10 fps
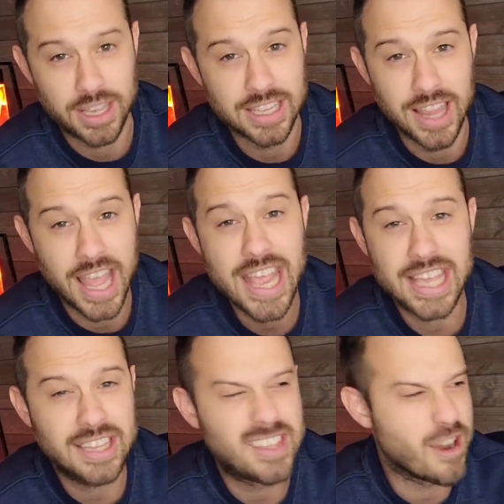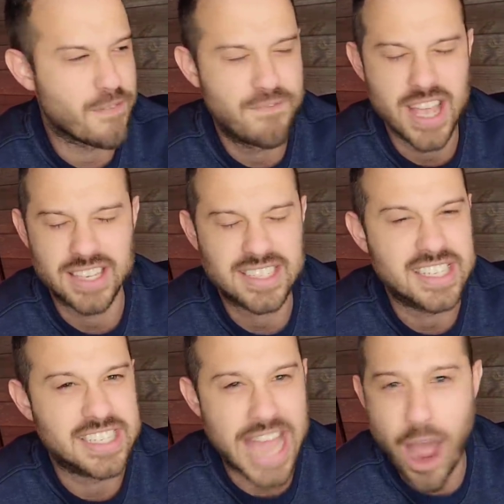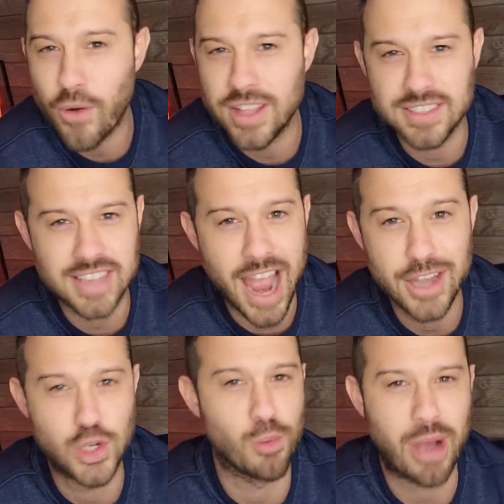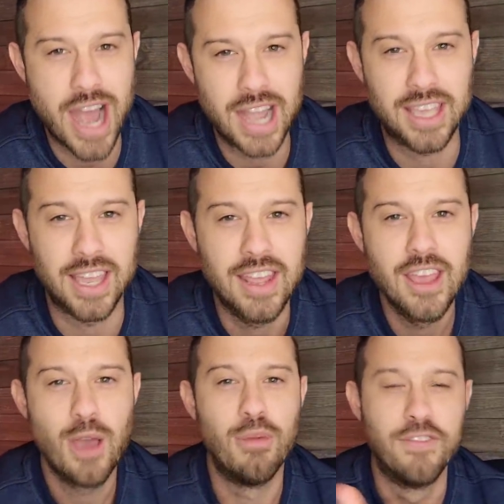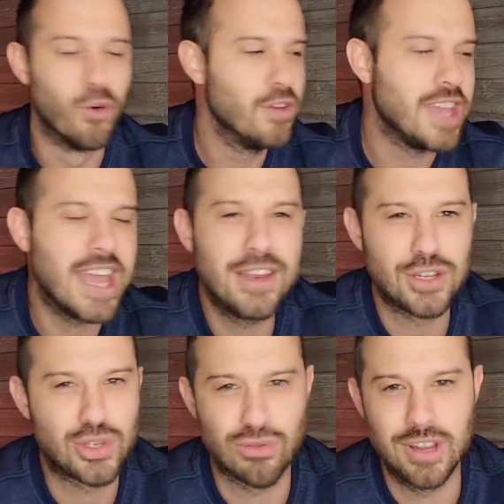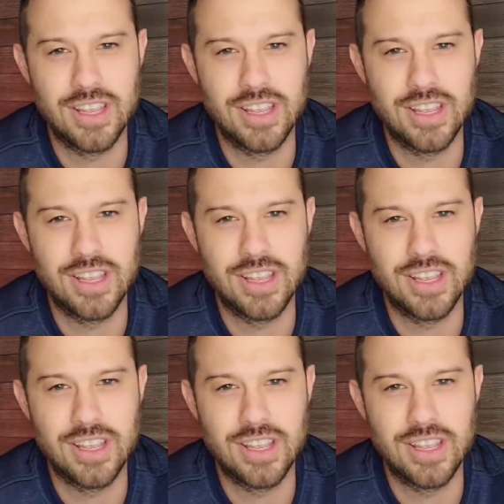can they get their fist down inside your pocket before the industry,